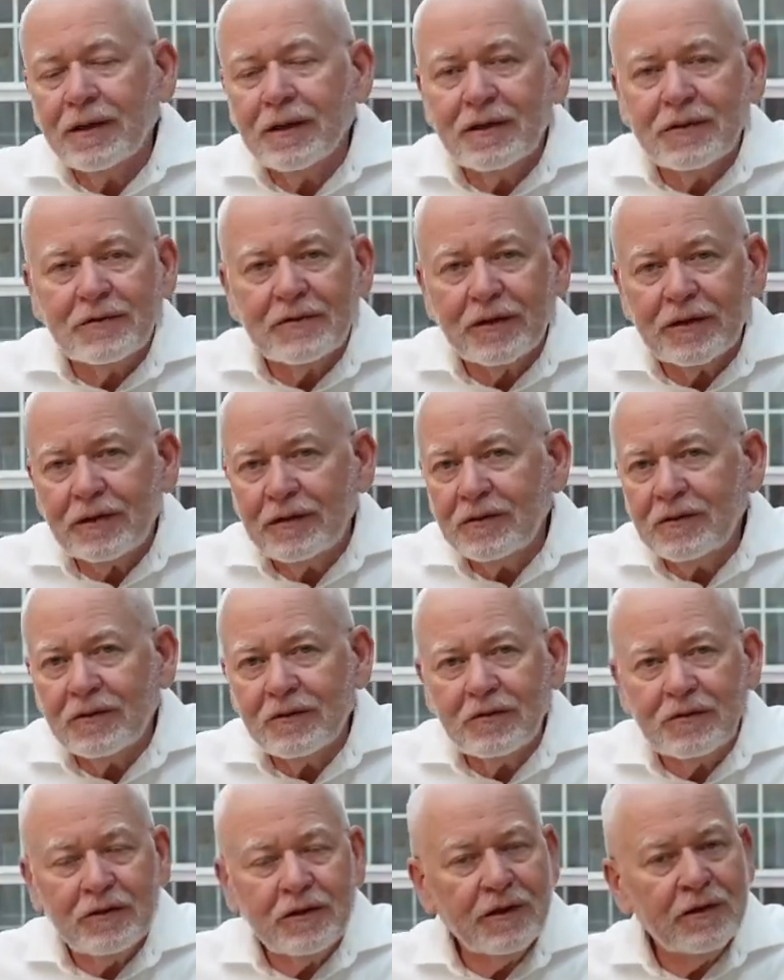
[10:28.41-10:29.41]
It's like,
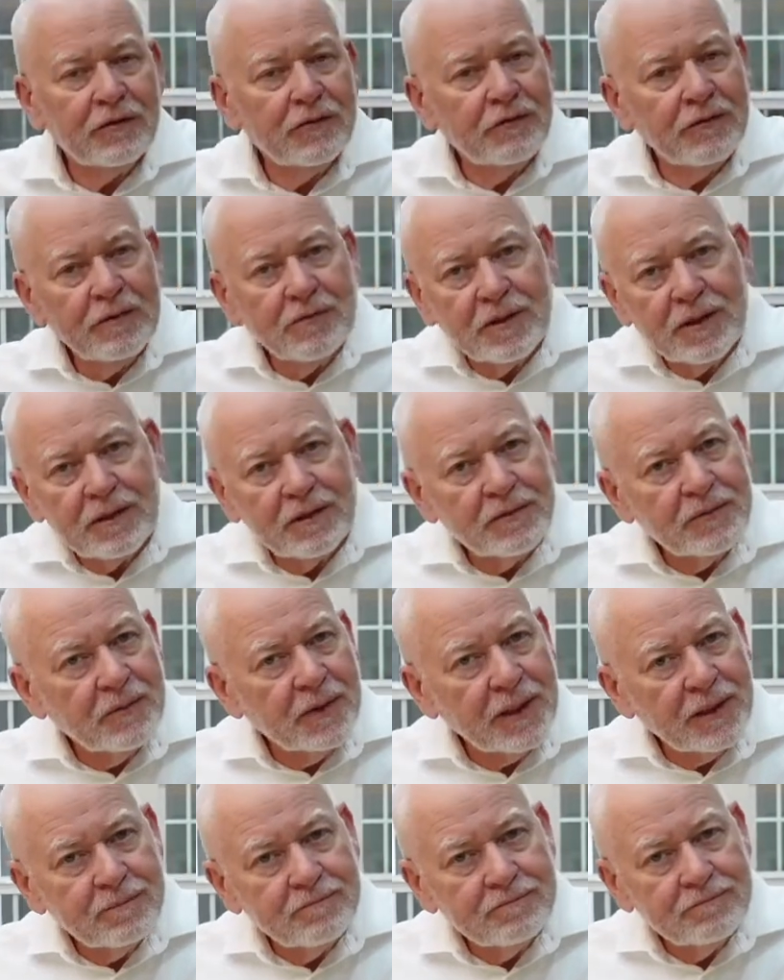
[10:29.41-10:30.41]
you get 3 minutes,
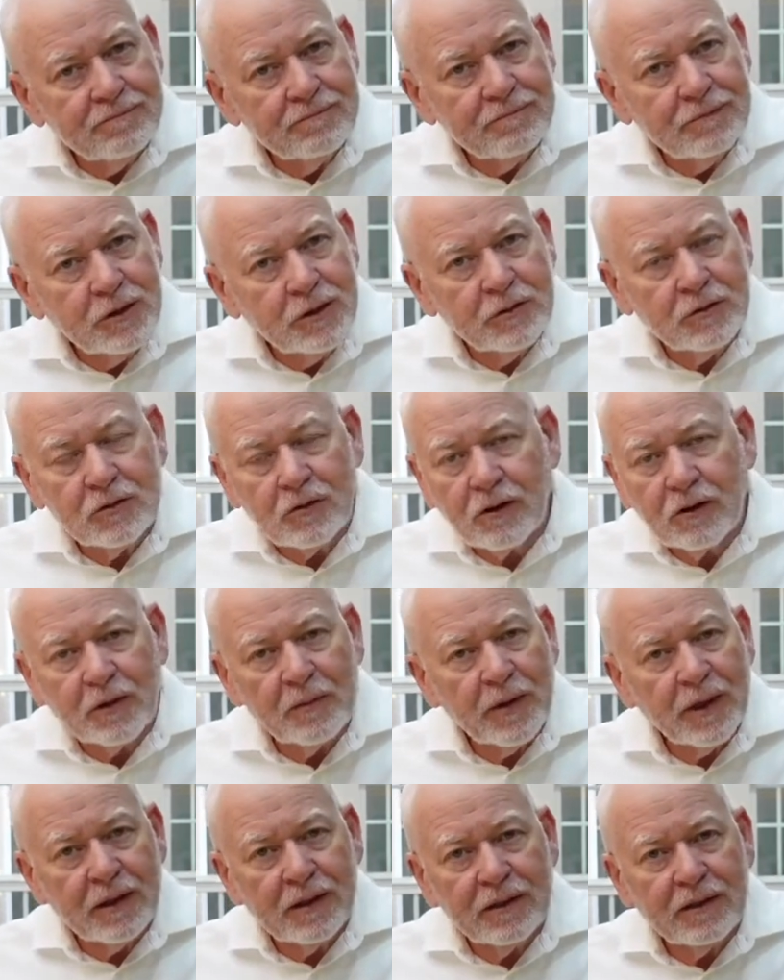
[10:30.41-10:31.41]
man. You can talk
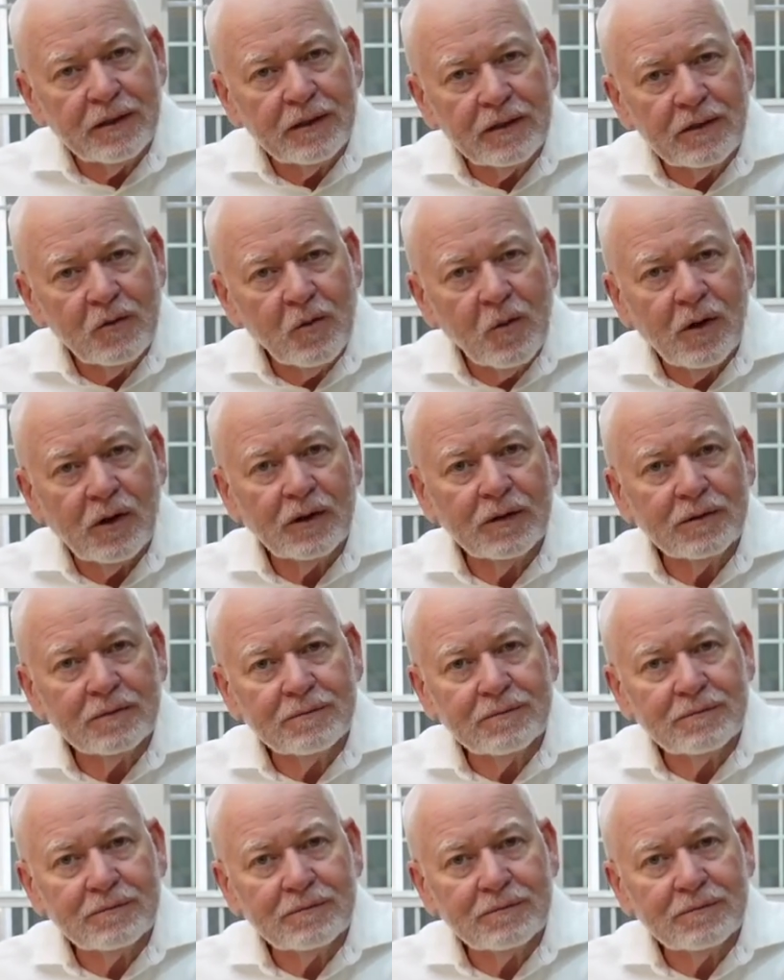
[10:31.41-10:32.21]
about anything you want,